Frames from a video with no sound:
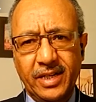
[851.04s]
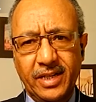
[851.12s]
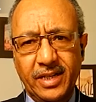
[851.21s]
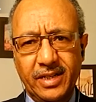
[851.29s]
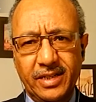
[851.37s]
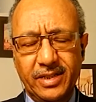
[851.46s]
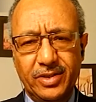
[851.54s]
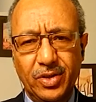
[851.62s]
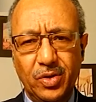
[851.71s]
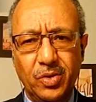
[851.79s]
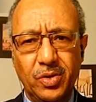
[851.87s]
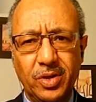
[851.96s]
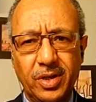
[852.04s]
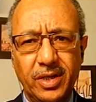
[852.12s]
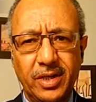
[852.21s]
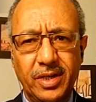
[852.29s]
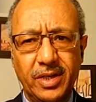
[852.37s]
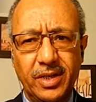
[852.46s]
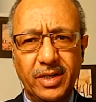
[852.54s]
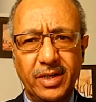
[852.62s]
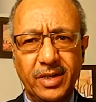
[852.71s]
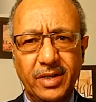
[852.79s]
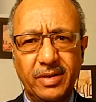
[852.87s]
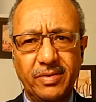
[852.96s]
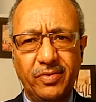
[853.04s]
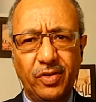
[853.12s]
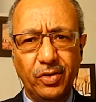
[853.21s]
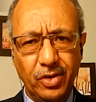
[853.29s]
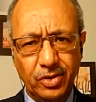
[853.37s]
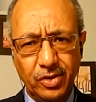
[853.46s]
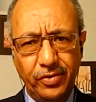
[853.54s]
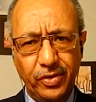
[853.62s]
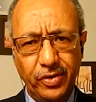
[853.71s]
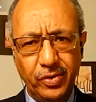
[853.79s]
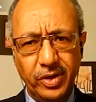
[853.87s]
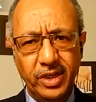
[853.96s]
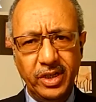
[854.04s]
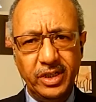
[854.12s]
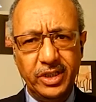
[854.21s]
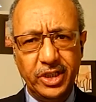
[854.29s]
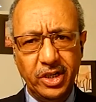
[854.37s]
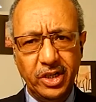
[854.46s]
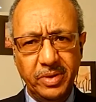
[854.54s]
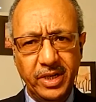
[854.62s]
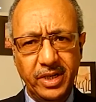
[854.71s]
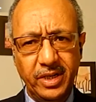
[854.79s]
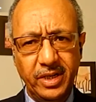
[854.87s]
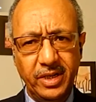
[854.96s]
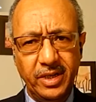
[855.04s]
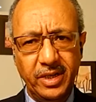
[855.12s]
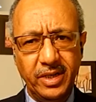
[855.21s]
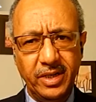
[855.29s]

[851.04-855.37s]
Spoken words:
And so for those of you in Germany,